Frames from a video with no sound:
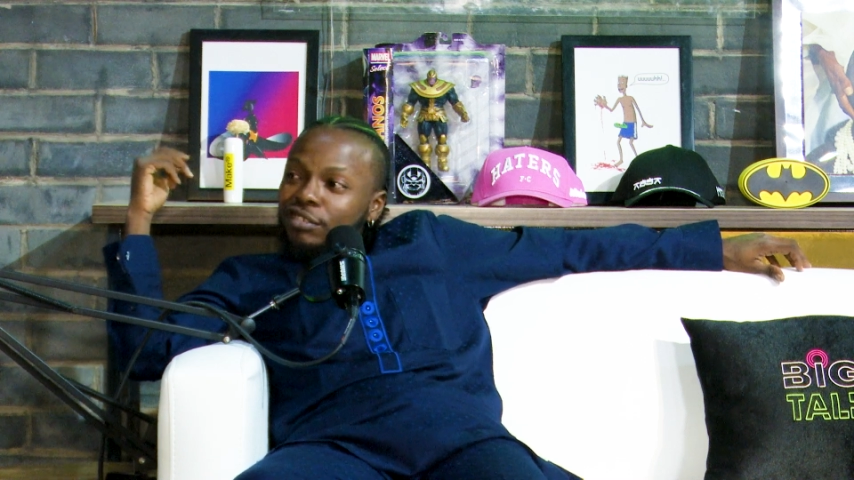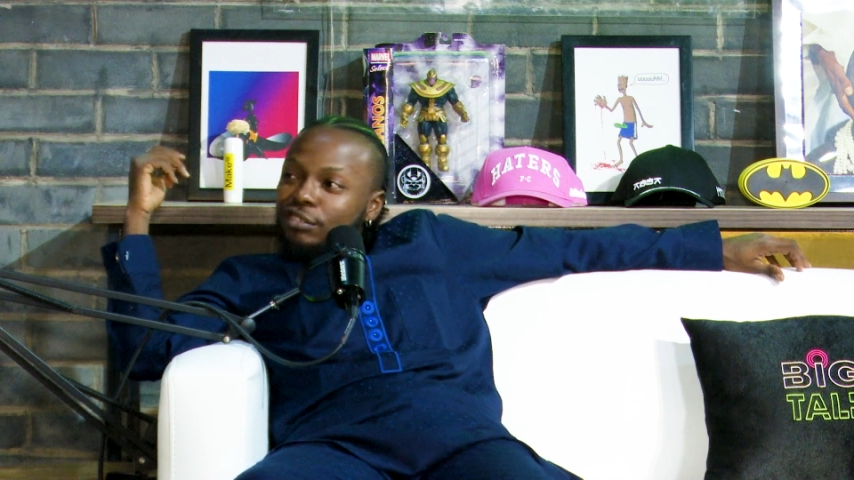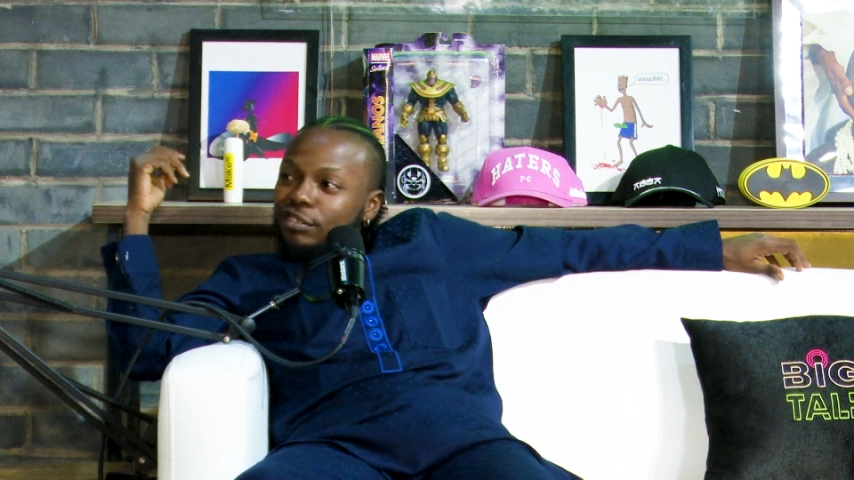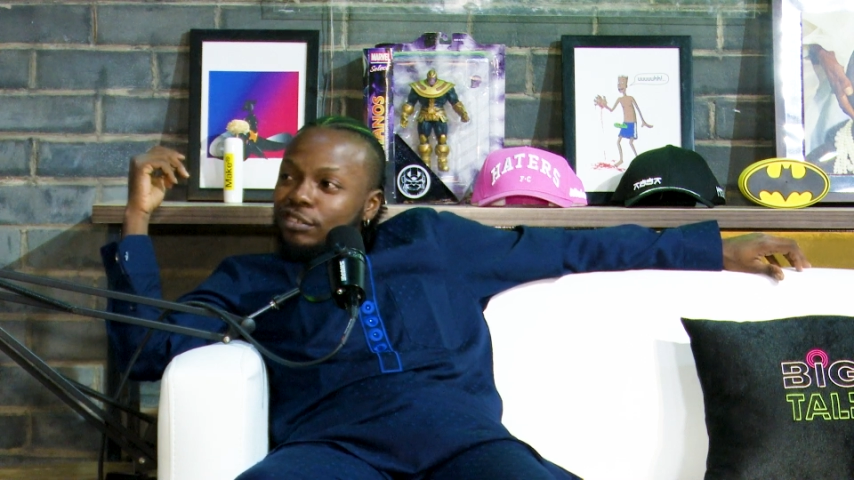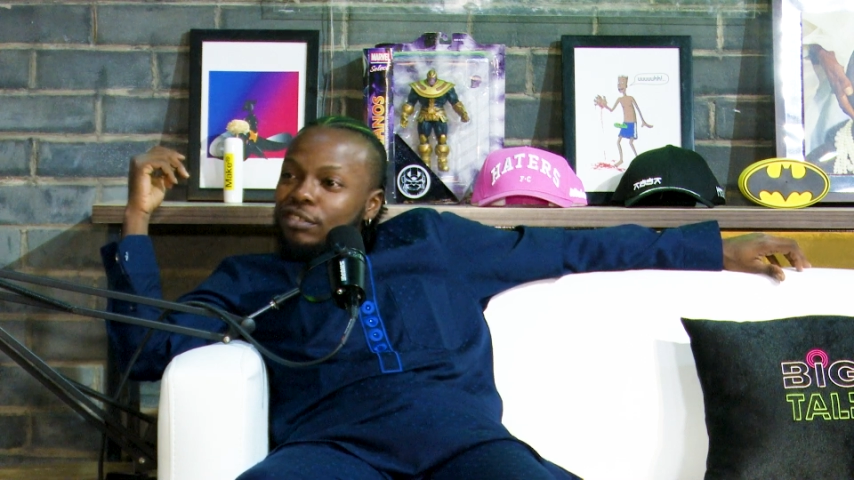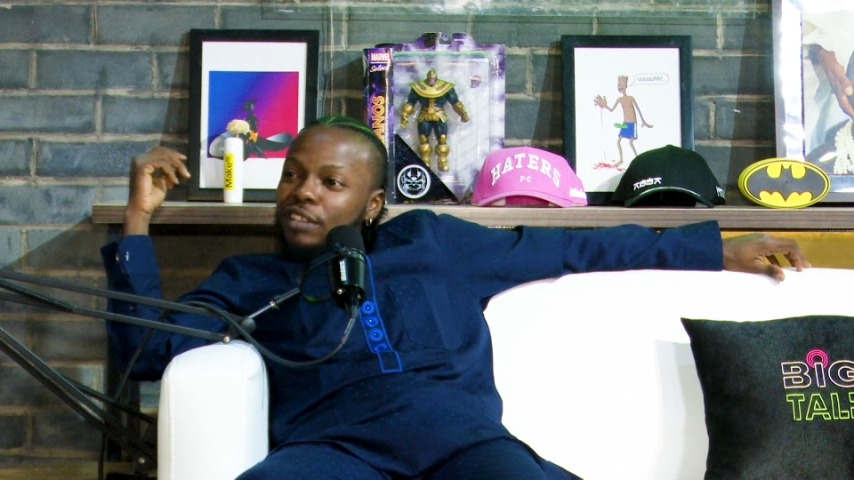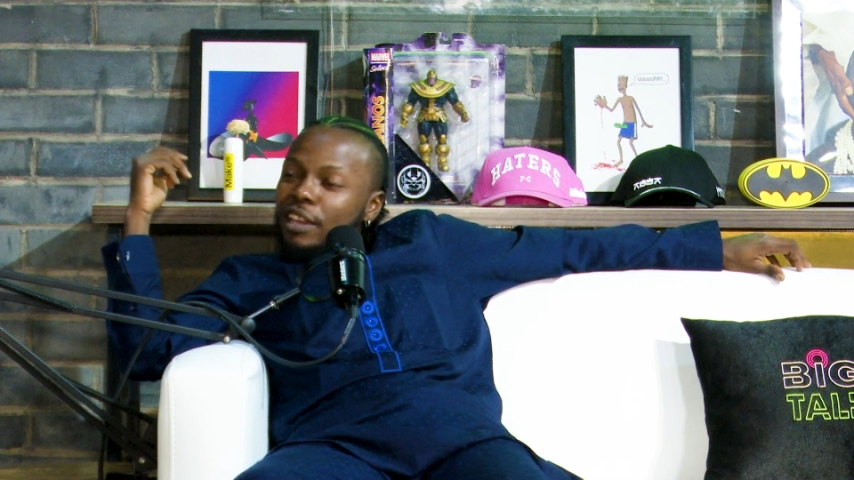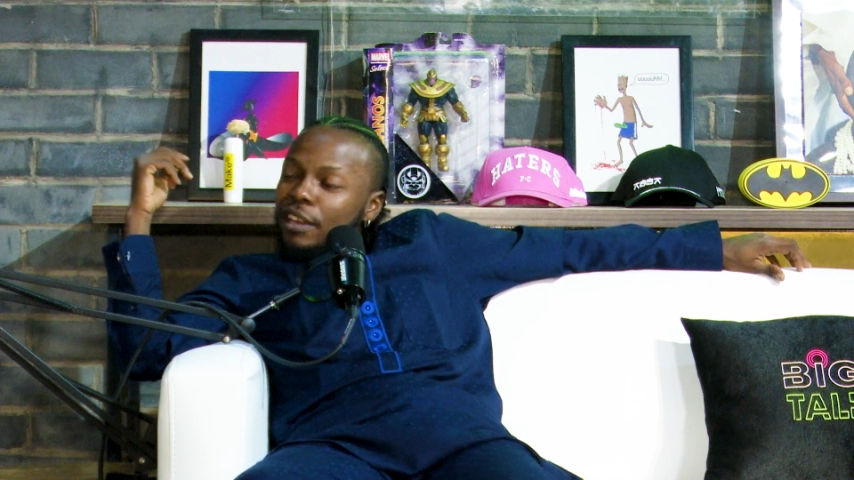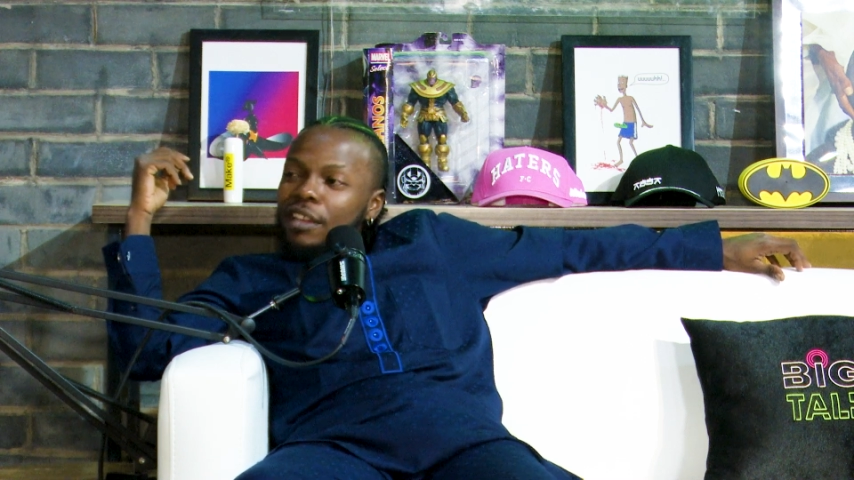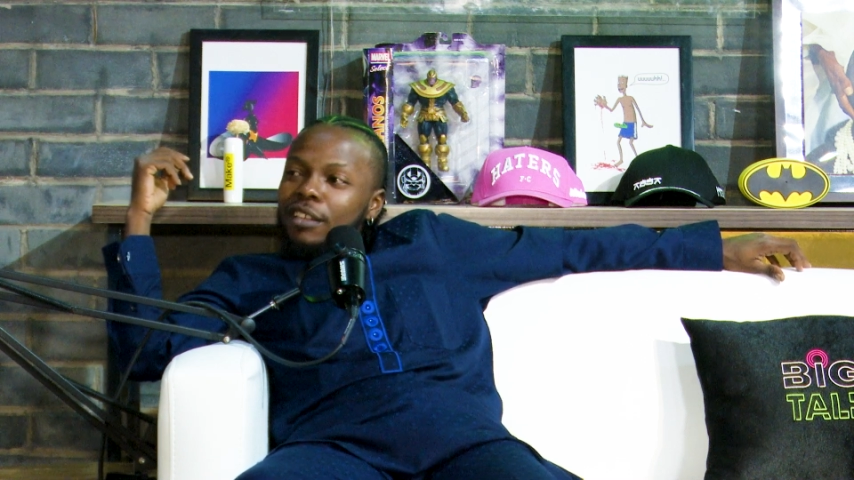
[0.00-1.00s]

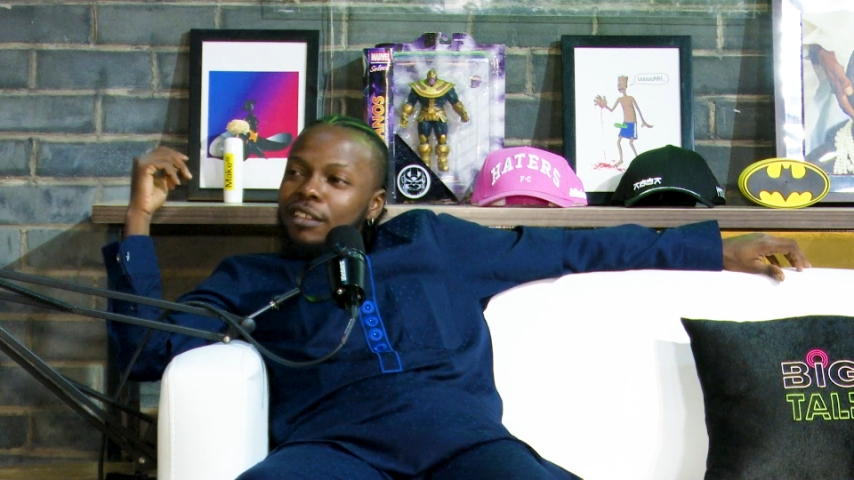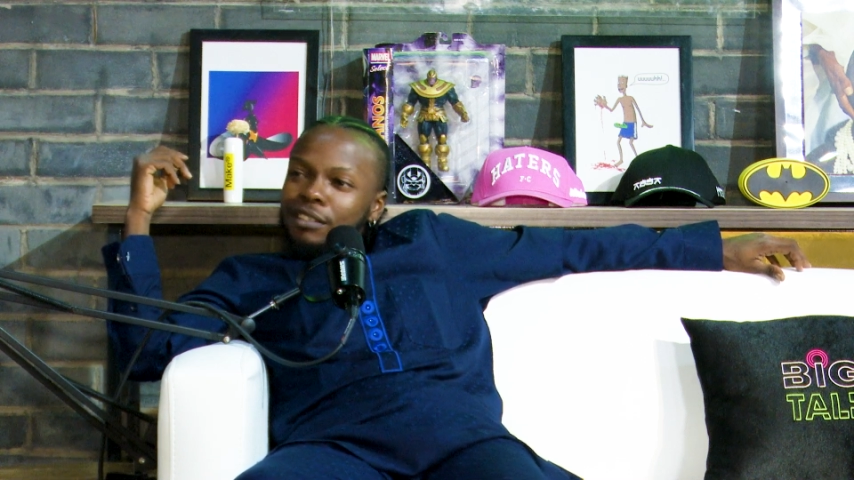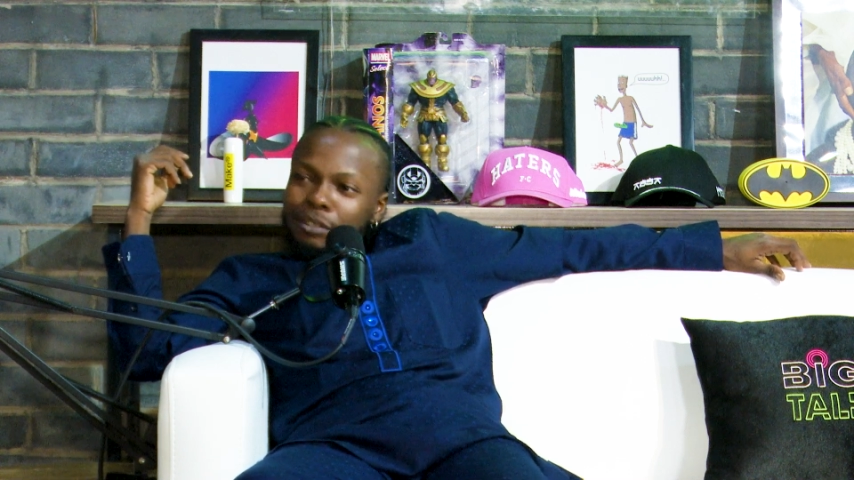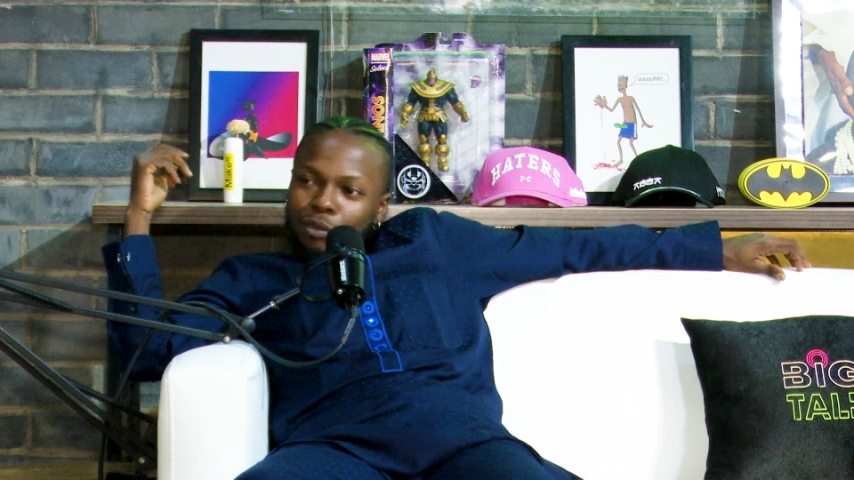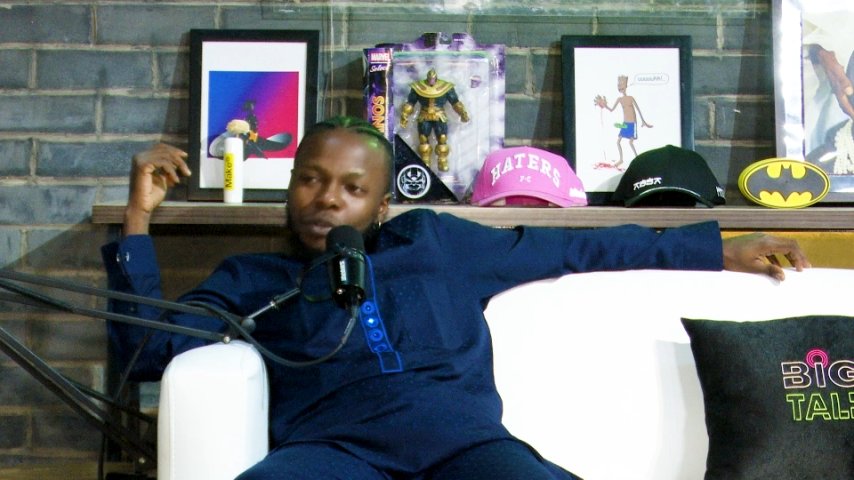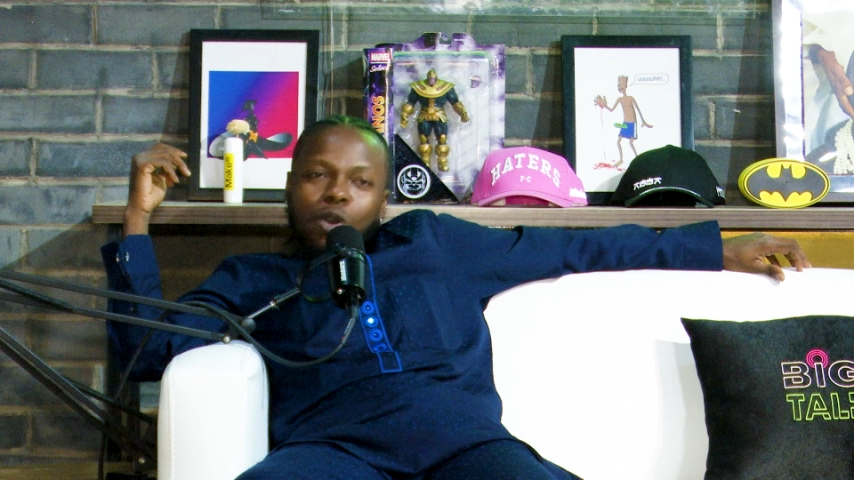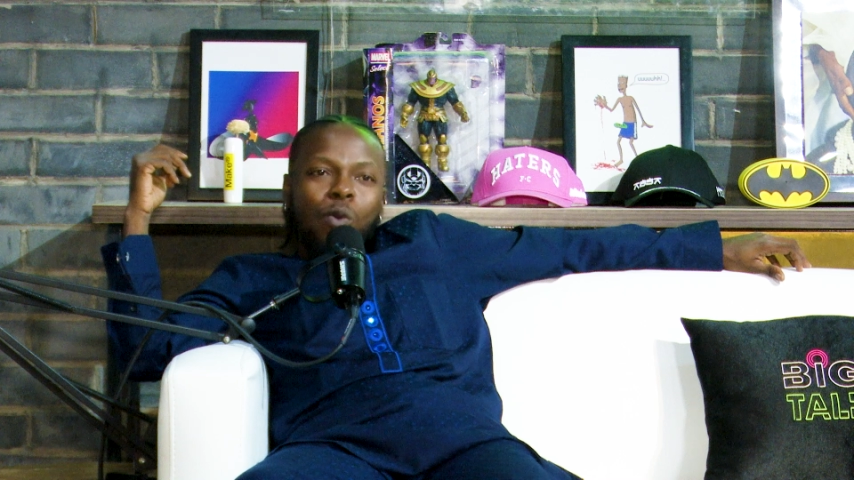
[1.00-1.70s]
Yeah. So we're going